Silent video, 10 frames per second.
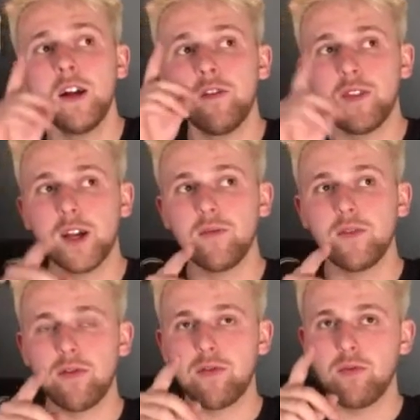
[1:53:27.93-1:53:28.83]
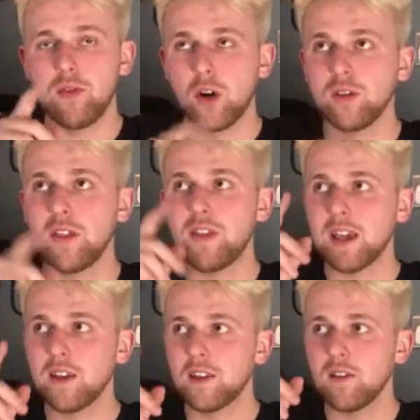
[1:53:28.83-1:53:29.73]
The only
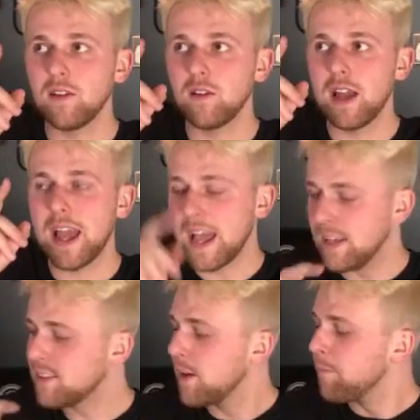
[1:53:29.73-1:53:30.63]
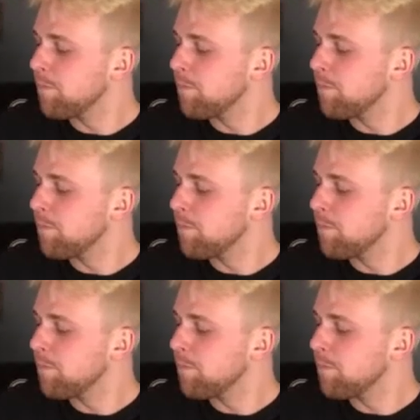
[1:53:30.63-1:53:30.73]
thing is,